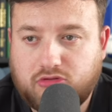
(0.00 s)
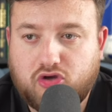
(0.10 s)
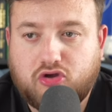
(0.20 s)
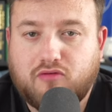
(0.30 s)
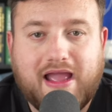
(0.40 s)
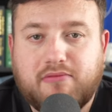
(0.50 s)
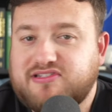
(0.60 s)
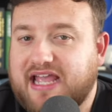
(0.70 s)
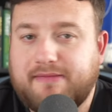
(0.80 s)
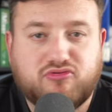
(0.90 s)
Cucurella
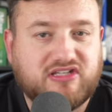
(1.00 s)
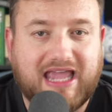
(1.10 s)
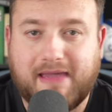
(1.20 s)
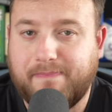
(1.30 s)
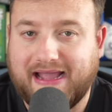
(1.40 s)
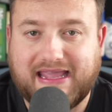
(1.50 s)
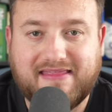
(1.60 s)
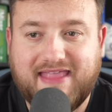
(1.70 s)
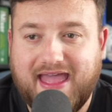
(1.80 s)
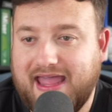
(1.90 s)
was able to get back
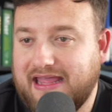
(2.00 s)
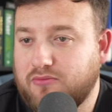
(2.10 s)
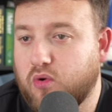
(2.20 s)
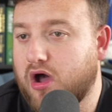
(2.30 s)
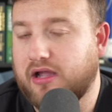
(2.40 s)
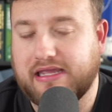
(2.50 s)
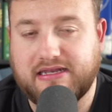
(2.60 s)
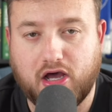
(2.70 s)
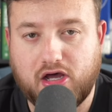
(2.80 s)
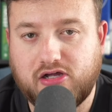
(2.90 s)
in there, working
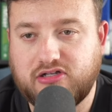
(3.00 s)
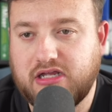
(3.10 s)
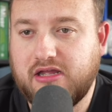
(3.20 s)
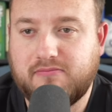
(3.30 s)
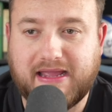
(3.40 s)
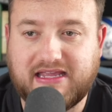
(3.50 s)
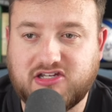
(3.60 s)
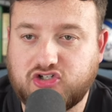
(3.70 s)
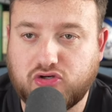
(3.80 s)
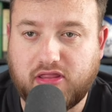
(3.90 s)
hard,
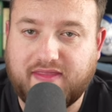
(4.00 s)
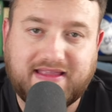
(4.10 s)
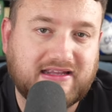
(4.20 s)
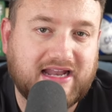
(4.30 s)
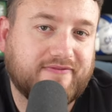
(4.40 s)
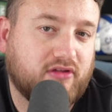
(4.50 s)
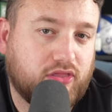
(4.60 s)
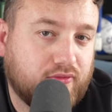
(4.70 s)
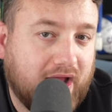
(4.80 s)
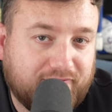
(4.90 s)
making sure that they didn't have a
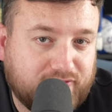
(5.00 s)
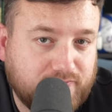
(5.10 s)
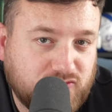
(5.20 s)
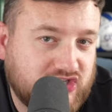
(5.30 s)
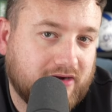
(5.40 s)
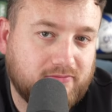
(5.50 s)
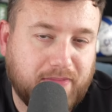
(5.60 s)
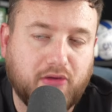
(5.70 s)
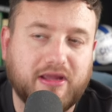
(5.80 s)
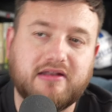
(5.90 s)
threat from Jared
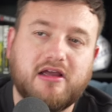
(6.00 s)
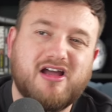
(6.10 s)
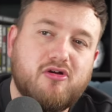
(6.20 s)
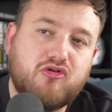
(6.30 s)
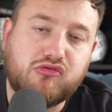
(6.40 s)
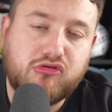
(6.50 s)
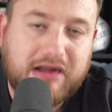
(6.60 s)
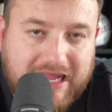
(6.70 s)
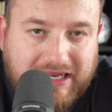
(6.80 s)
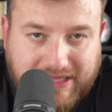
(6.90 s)
Bowen,
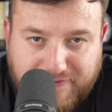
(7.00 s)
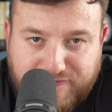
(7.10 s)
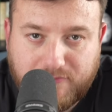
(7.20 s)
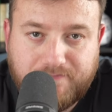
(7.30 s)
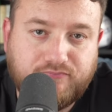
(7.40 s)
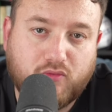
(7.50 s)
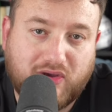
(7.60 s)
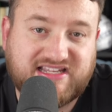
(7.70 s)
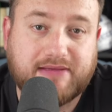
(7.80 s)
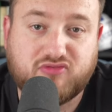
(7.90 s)
really, from
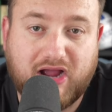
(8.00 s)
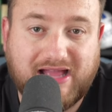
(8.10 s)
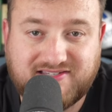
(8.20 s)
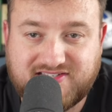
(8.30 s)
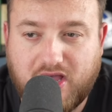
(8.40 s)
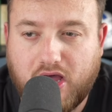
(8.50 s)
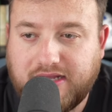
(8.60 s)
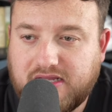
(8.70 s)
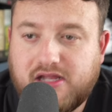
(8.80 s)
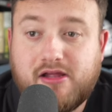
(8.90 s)
West Ham's right-hand
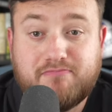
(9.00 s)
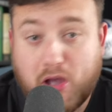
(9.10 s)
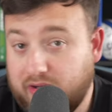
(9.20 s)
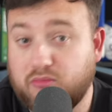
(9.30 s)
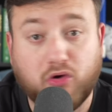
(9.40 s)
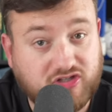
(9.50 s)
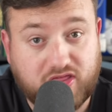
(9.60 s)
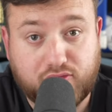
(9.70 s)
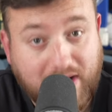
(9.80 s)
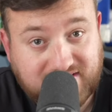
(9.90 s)
side. Bowen was a
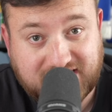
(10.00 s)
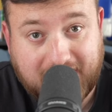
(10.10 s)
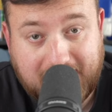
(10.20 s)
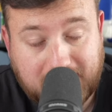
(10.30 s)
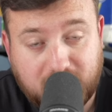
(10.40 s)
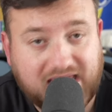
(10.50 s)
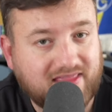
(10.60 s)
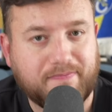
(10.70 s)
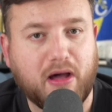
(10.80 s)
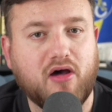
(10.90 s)
threat today. Look, he hit
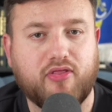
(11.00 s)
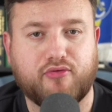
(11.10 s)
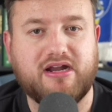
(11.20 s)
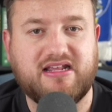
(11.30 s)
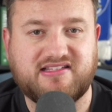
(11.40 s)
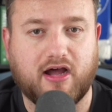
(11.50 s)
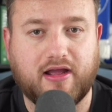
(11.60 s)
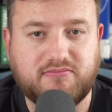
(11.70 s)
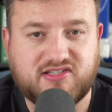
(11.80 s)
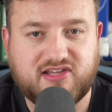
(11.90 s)
the bar 3
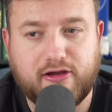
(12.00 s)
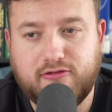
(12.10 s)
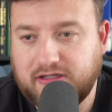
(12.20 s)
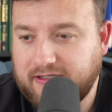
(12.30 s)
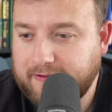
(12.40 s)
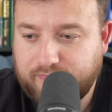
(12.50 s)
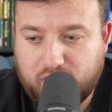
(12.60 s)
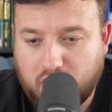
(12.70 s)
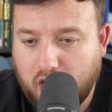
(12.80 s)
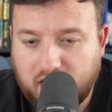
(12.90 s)
times, so
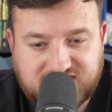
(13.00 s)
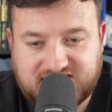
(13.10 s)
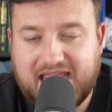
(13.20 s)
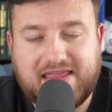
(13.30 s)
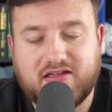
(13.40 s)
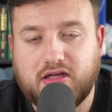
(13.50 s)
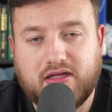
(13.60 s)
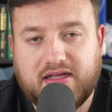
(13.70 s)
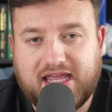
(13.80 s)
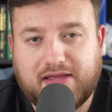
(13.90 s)
you can't say that
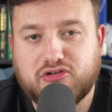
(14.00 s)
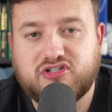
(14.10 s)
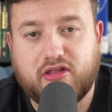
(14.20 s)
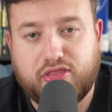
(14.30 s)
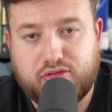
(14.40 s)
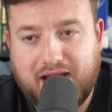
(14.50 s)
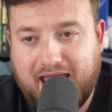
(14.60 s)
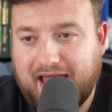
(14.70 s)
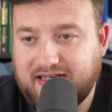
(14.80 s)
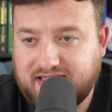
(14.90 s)
he wasn't a
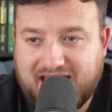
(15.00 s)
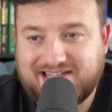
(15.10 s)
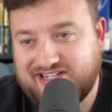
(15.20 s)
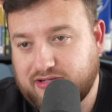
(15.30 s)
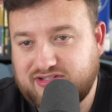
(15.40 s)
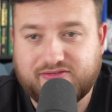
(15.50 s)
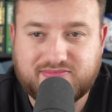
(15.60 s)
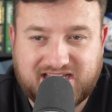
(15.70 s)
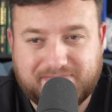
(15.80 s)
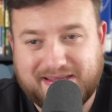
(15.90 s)
threat. And yes, Chelsea
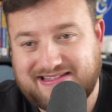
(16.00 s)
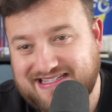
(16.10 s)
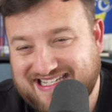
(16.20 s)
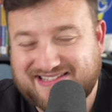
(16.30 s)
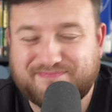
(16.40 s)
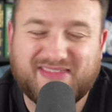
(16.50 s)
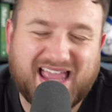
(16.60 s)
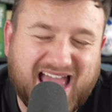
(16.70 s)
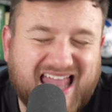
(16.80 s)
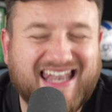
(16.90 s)
from set pieces is
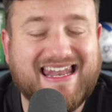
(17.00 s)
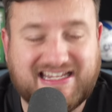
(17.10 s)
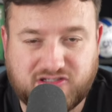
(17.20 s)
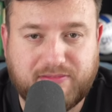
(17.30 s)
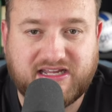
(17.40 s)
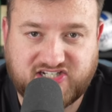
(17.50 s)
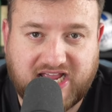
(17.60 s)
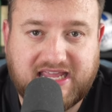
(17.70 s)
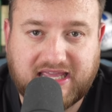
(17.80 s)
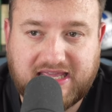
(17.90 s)
a little bit
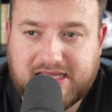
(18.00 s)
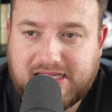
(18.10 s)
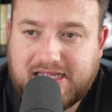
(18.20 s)
shaky.